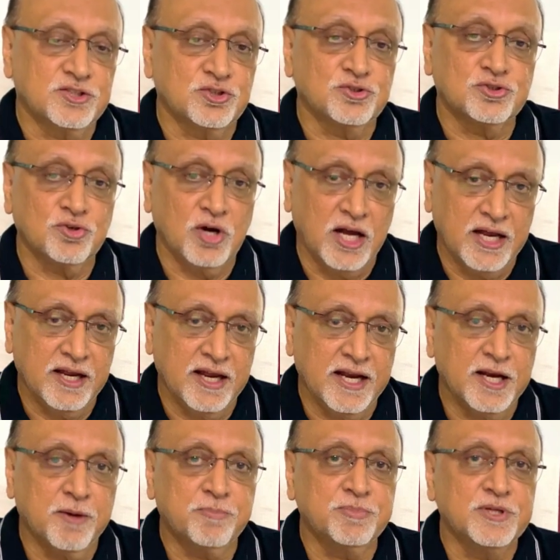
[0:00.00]
So I
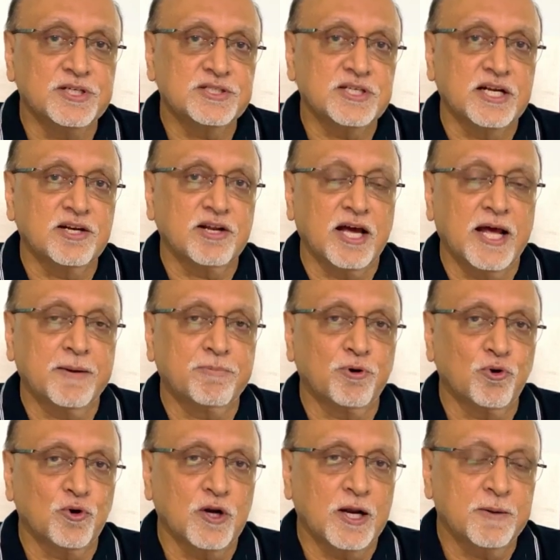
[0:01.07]
end up this entire
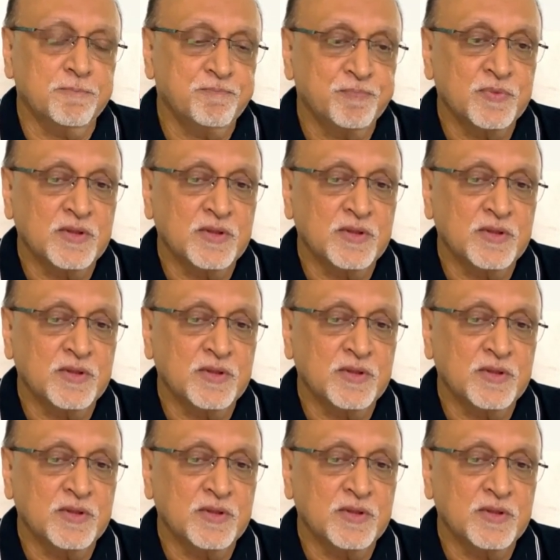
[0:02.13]
program.